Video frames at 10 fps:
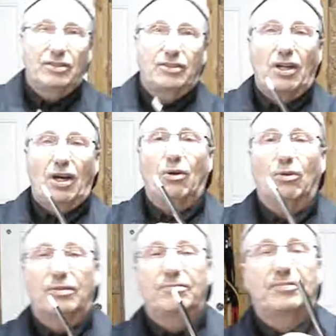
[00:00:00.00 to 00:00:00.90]
So,
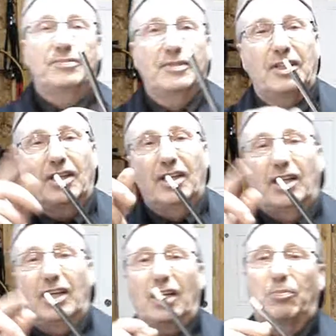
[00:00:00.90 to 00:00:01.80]

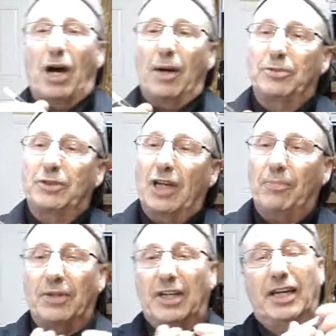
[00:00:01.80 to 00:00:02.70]
it pops
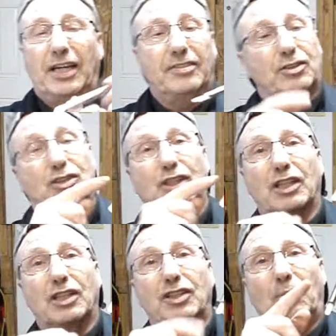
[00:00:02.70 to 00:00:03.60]
up and there's
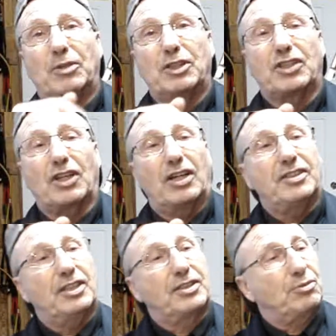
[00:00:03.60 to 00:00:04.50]
little numbers on
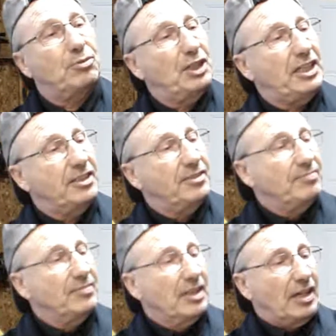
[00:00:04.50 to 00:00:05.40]
there to read,
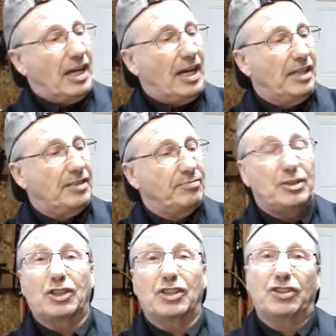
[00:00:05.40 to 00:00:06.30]
and
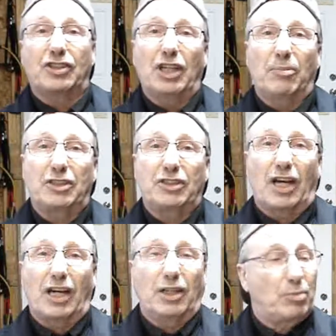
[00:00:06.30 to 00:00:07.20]
you can see how much
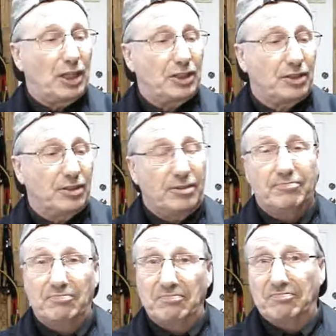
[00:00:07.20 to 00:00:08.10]
air pressure
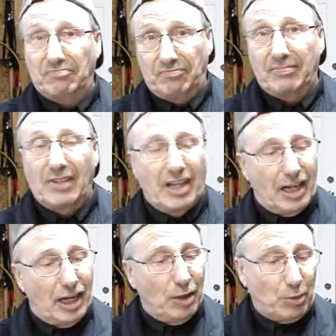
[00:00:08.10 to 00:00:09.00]

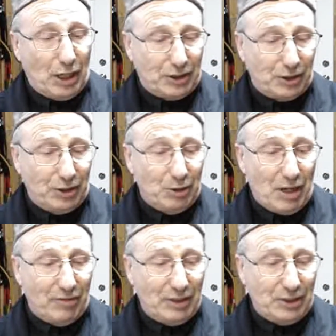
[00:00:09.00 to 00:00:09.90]
you
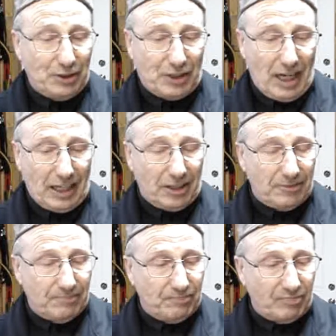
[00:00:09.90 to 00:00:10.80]
have in your tire.
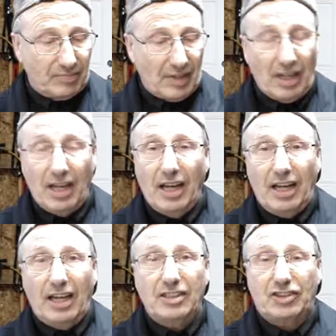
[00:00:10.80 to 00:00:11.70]

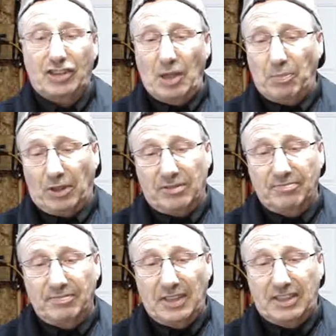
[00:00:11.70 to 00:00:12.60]
It's simple,
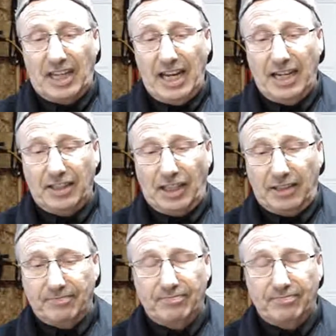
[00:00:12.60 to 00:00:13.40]
it's handy.